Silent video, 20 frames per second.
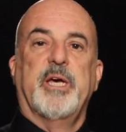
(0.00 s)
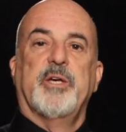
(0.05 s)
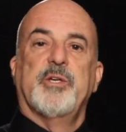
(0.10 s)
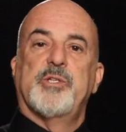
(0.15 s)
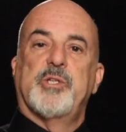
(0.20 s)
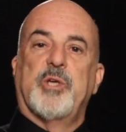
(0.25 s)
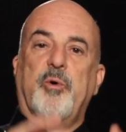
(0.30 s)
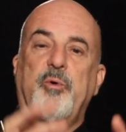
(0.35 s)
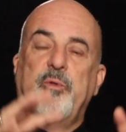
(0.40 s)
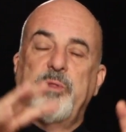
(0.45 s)

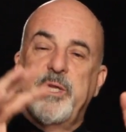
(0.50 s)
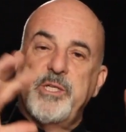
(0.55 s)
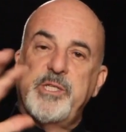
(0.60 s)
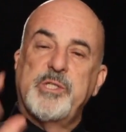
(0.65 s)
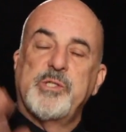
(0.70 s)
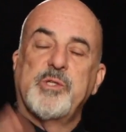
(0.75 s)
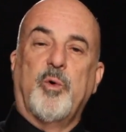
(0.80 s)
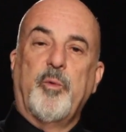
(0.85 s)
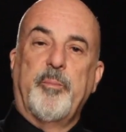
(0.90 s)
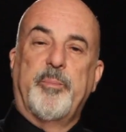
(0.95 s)
So this
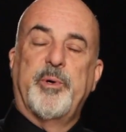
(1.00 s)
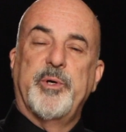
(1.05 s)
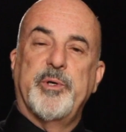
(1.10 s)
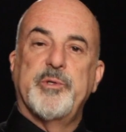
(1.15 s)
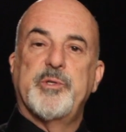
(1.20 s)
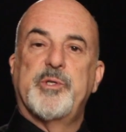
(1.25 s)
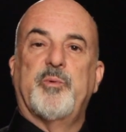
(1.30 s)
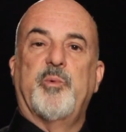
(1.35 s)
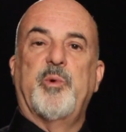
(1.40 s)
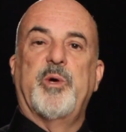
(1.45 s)
is all
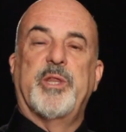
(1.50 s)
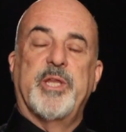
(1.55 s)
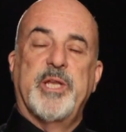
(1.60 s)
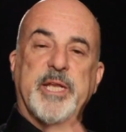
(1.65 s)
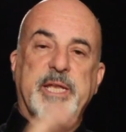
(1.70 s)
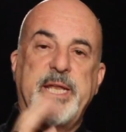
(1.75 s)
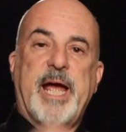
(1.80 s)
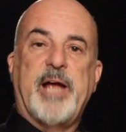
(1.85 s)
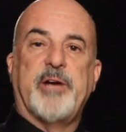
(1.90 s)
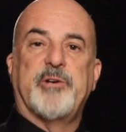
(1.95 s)
produced with
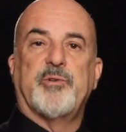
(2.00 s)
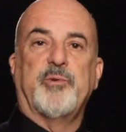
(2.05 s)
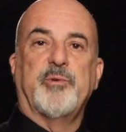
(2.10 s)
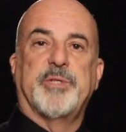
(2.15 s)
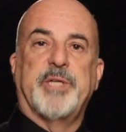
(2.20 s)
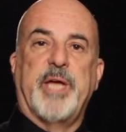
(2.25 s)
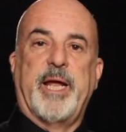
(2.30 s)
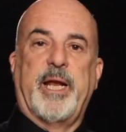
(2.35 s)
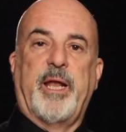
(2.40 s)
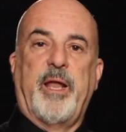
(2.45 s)
natural
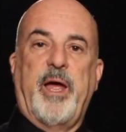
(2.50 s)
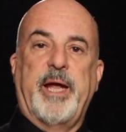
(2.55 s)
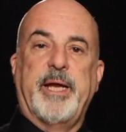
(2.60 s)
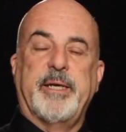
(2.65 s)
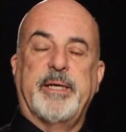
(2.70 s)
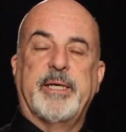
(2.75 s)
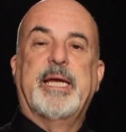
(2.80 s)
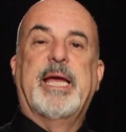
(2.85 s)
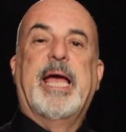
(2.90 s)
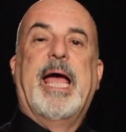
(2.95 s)
daylight